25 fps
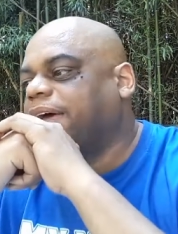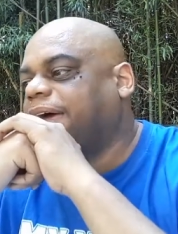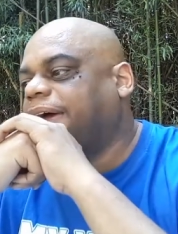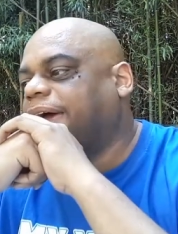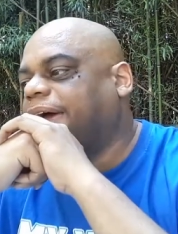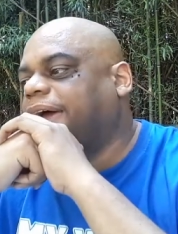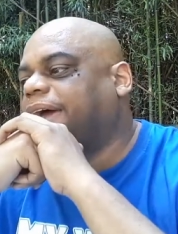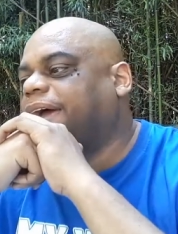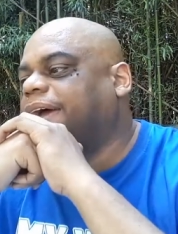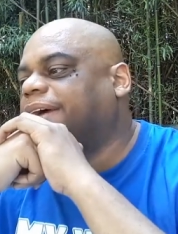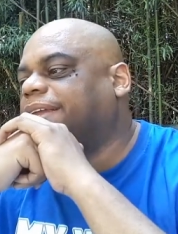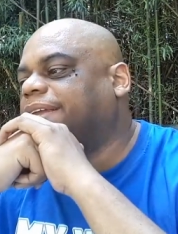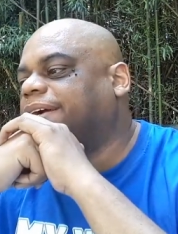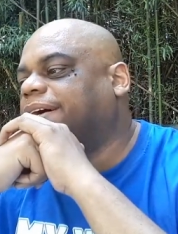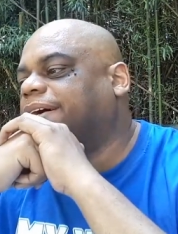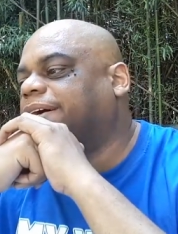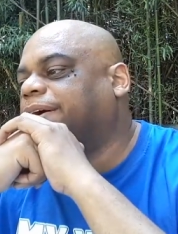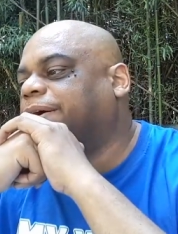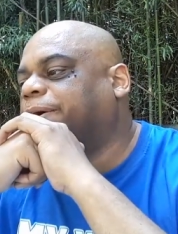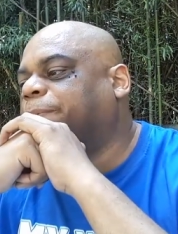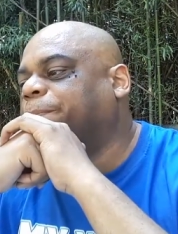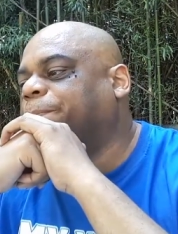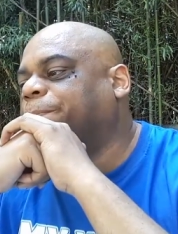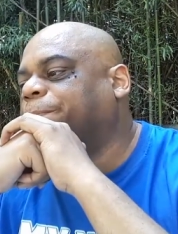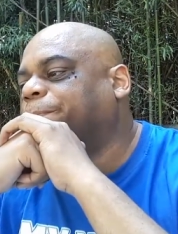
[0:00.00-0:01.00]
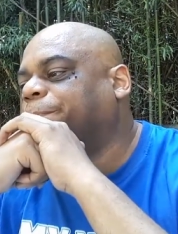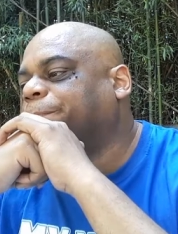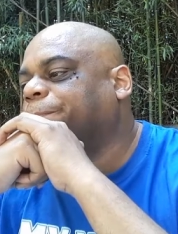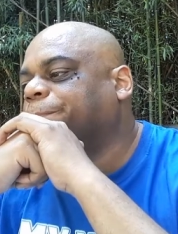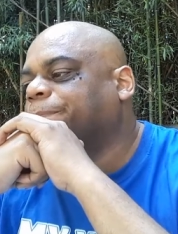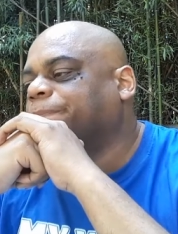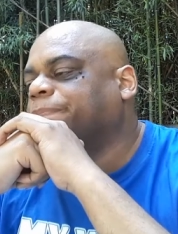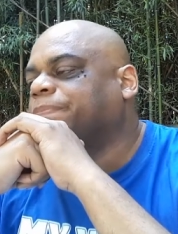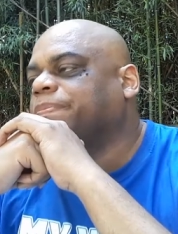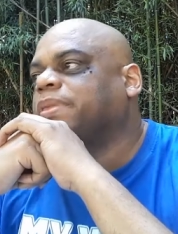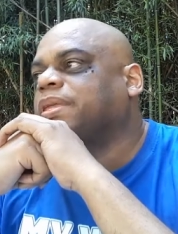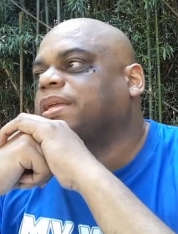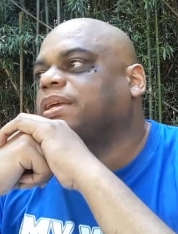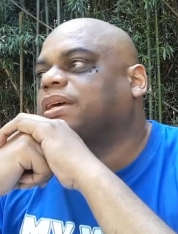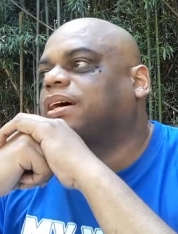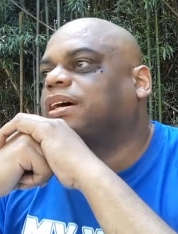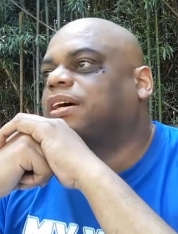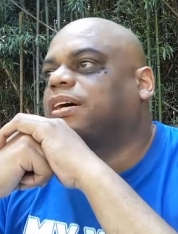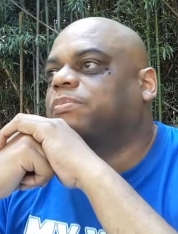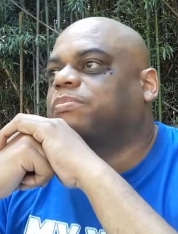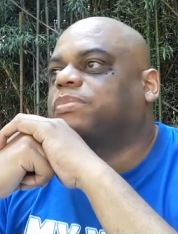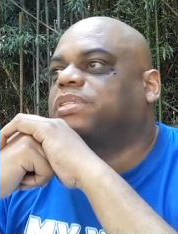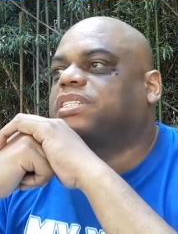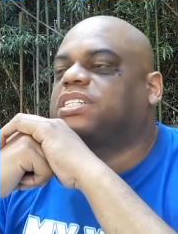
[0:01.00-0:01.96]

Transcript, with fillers: And um, um,